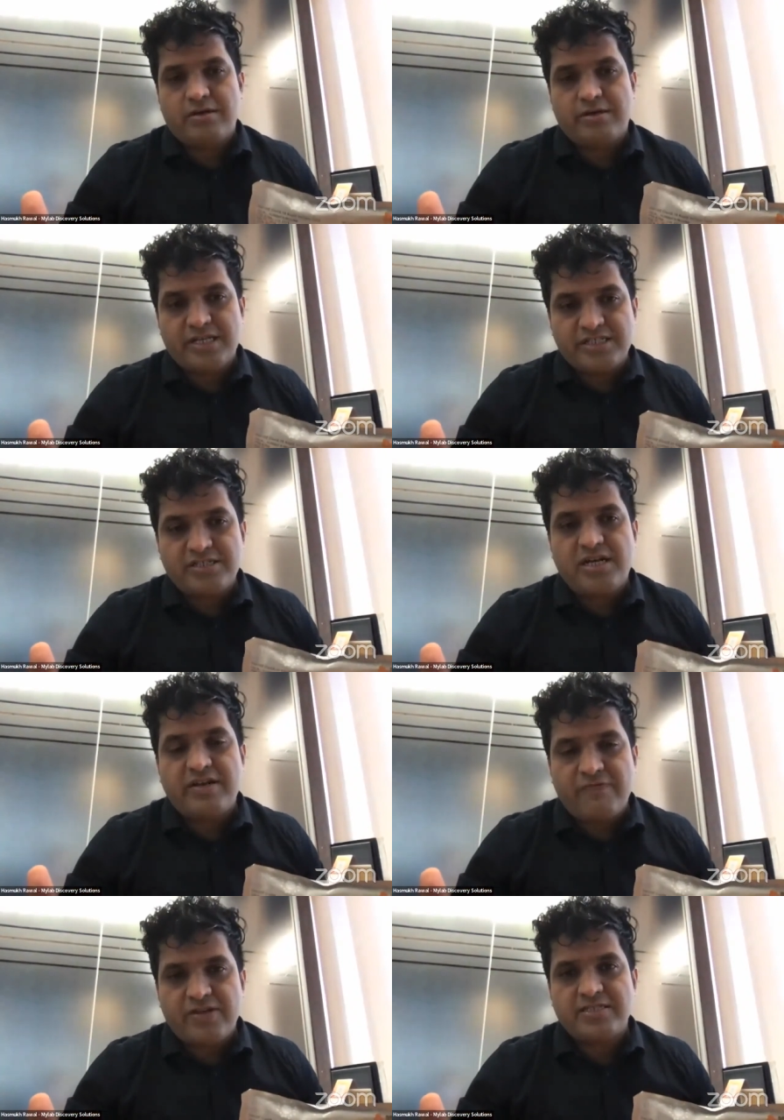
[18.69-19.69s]
regional
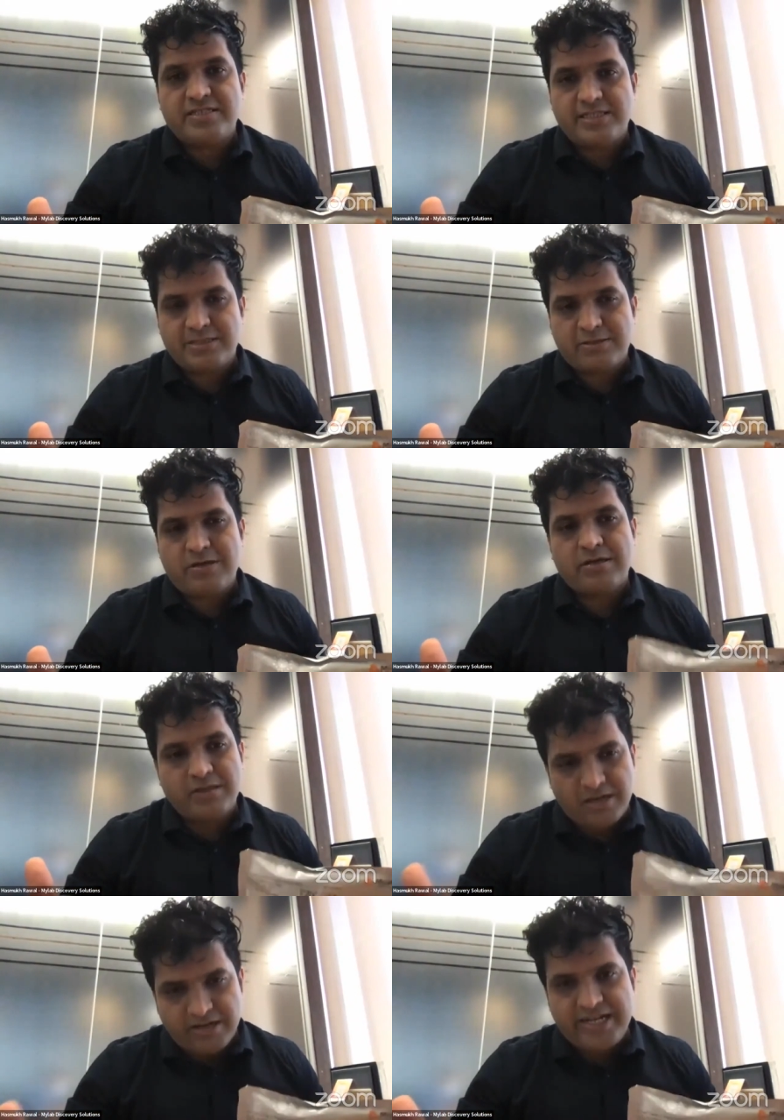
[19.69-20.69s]
differences
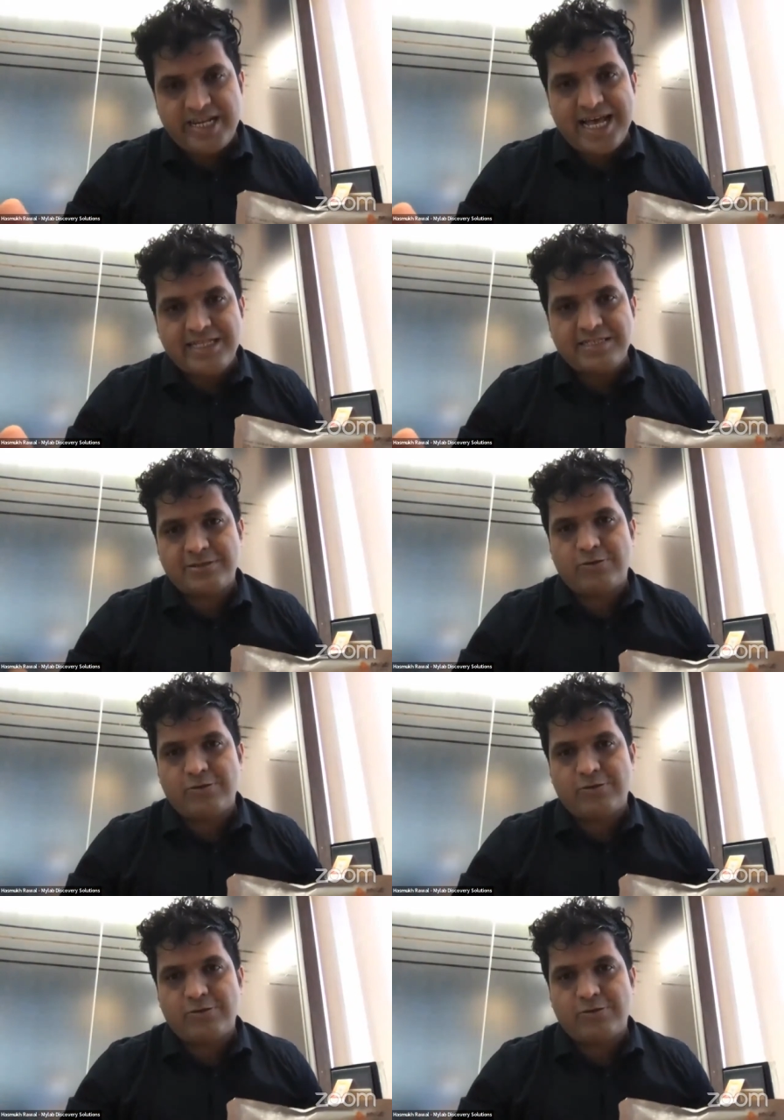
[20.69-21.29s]
the country has.